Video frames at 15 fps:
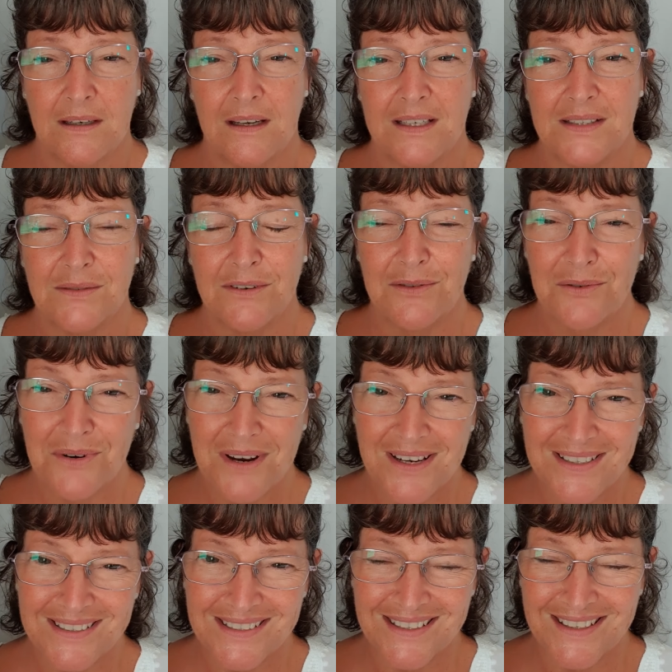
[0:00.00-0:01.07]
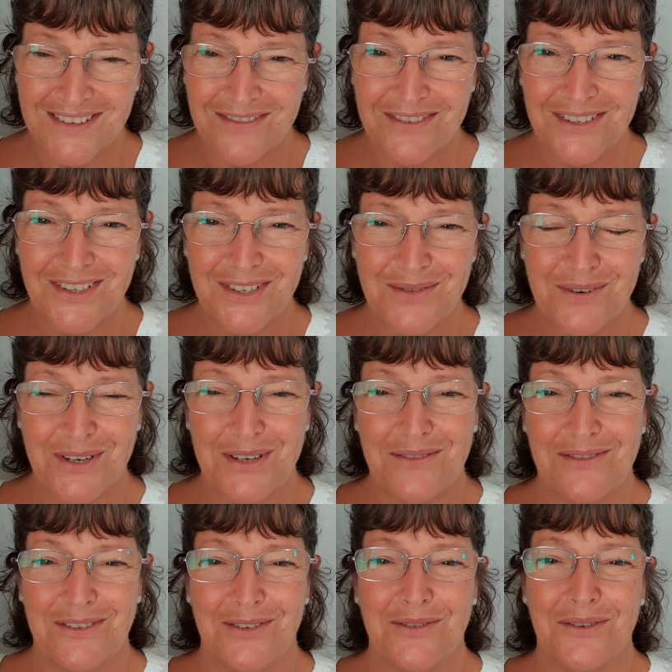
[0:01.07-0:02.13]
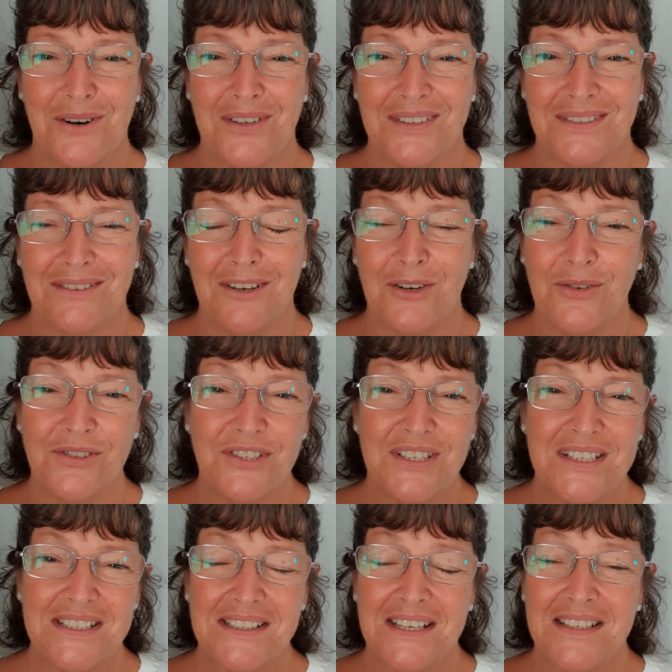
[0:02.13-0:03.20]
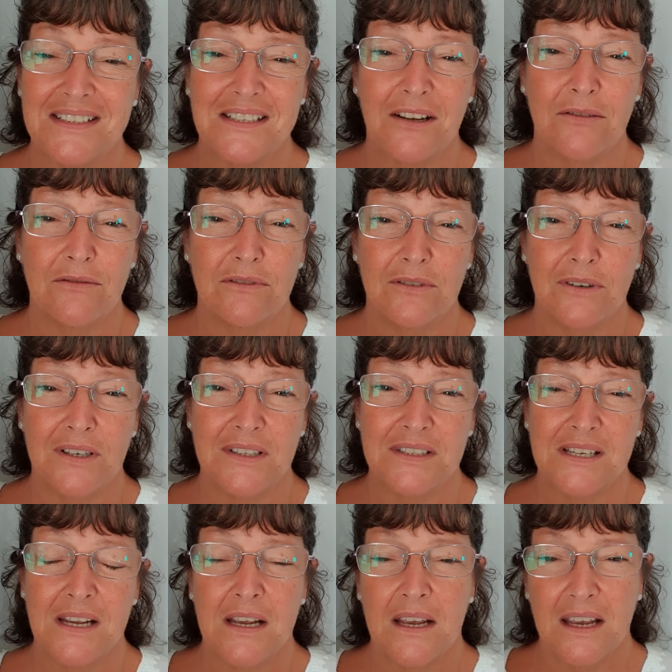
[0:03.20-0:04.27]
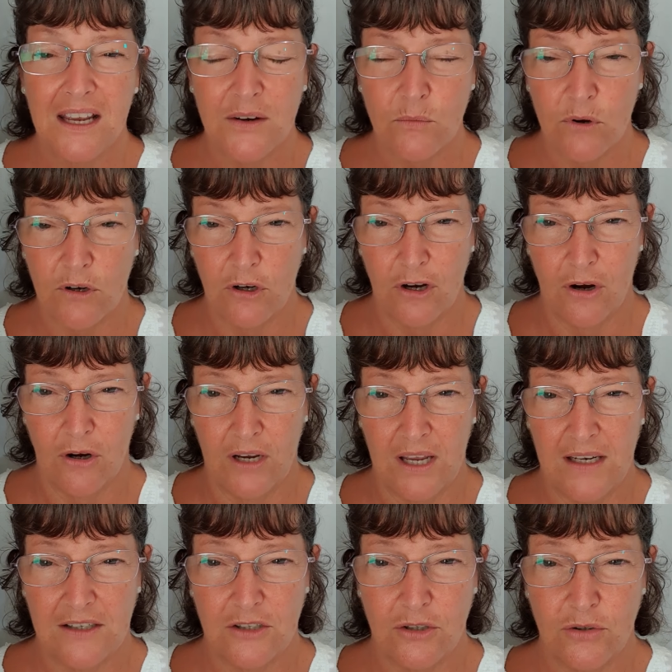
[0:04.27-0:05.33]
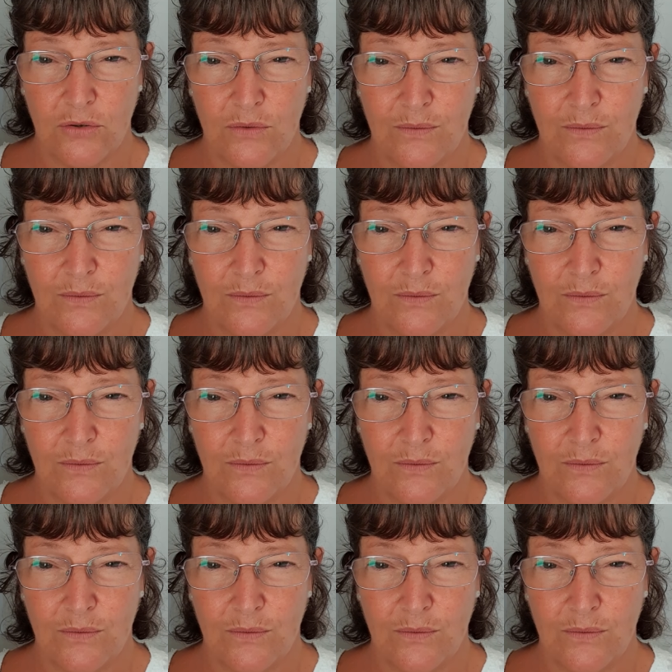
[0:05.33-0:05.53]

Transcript: as we rest in the finished work of the cross, what Lord Jesus has done for us and what God can do.